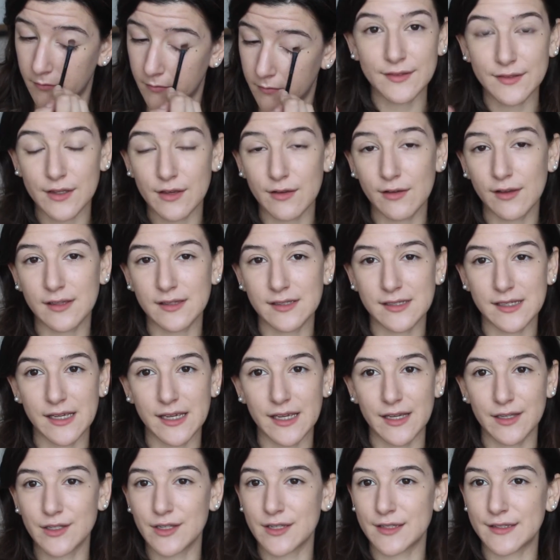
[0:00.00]
So you can
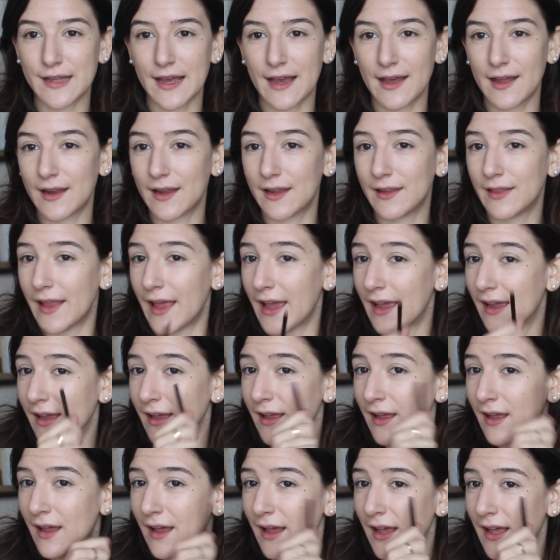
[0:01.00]
see it just added like
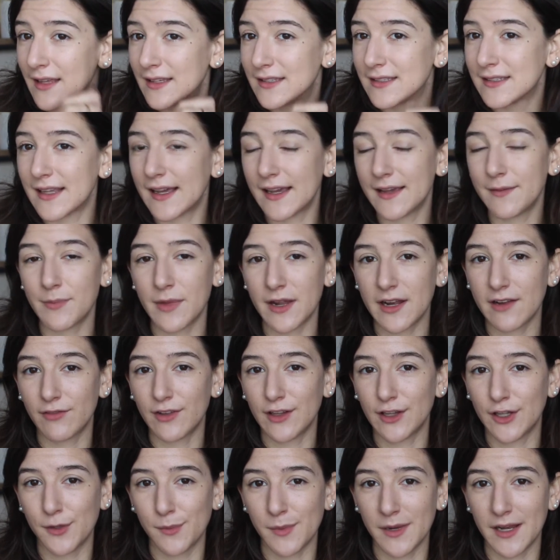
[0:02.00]
a slight bit of
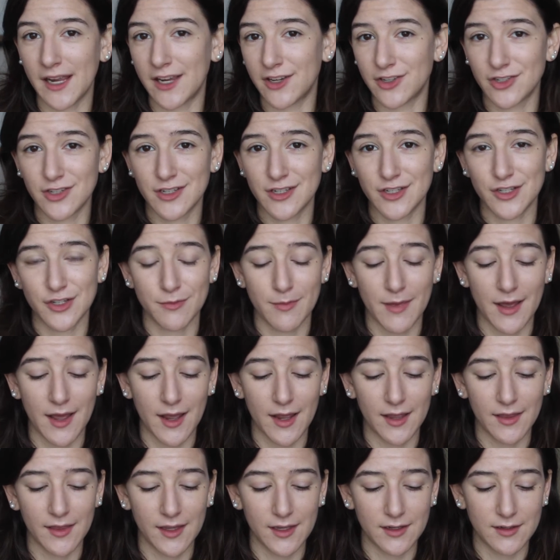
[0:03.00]
illumination to my
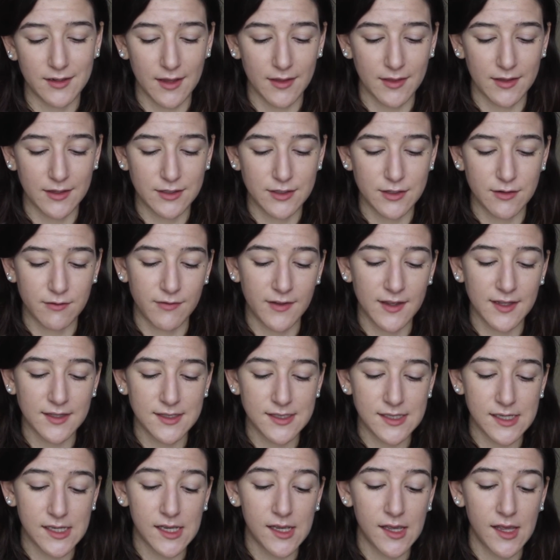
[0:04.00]
eyelid, nothing too
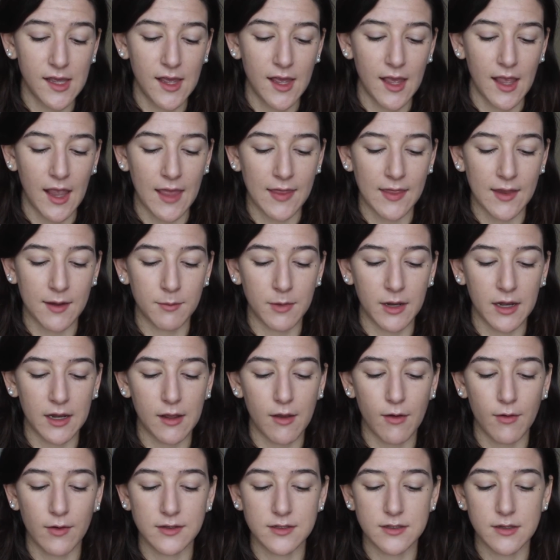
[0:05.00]
fancy. And then I'm going
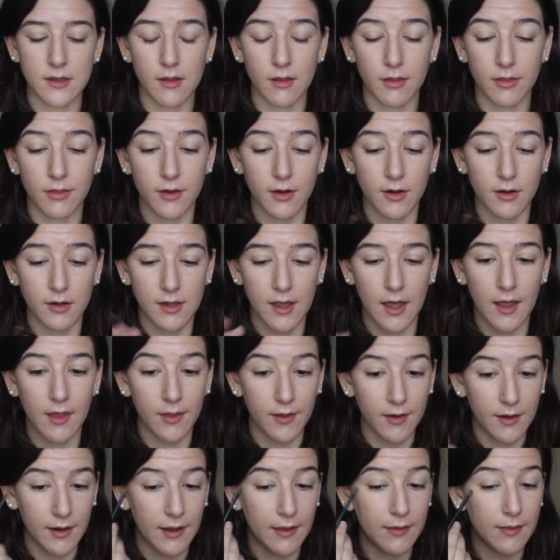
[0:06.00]
to go into the third
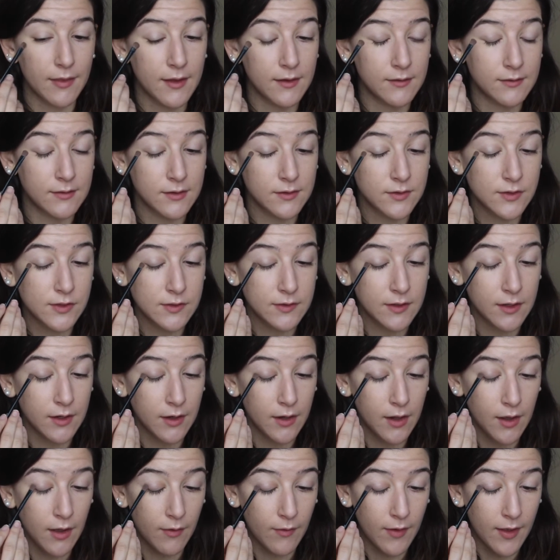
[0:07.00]
color, and this is just
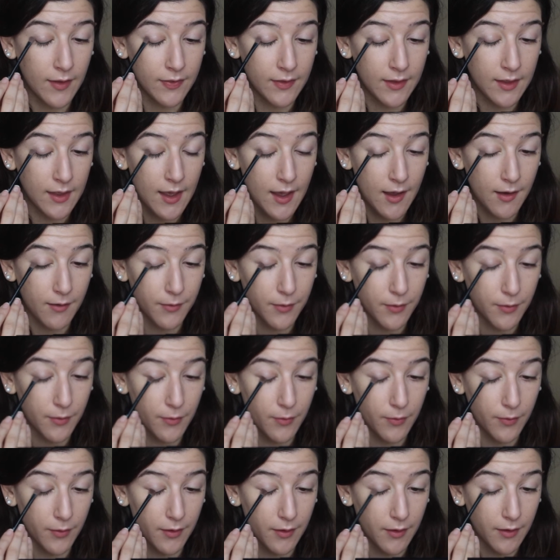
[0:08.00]
going to go at the outer
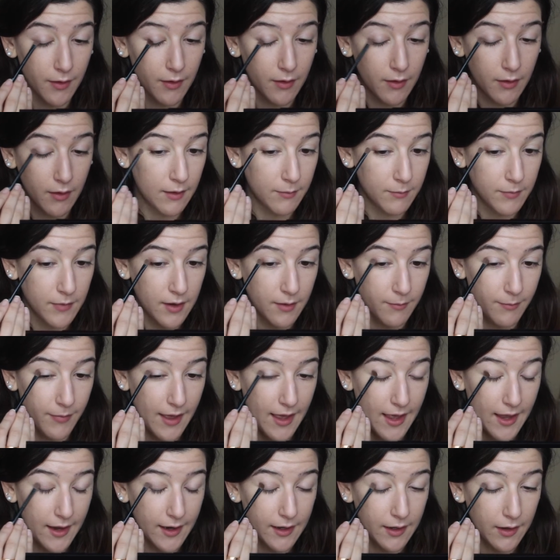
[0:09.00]
corner. And I'm going to
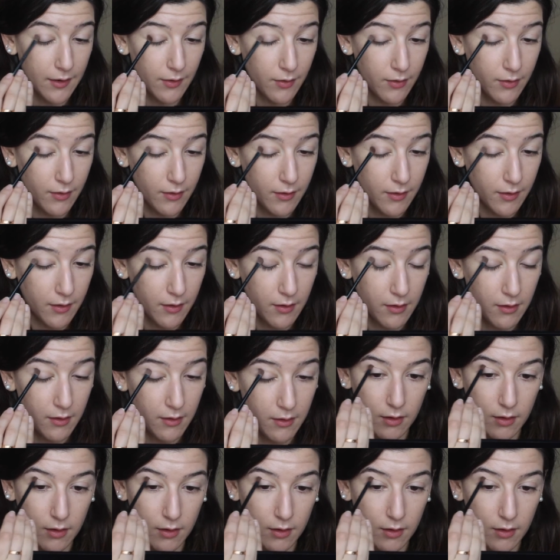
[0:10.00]
pack it on